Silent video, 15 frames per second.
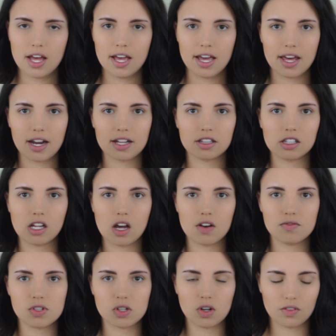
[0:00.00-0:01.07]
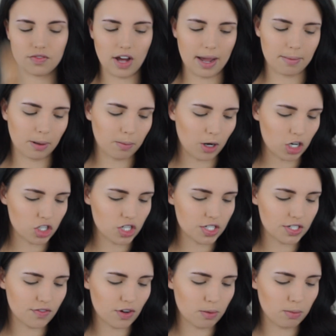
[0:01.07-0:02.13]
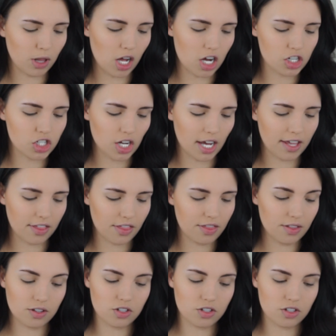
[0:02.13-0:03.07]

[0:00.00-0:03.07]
And I love dual fiber brushes for blush. I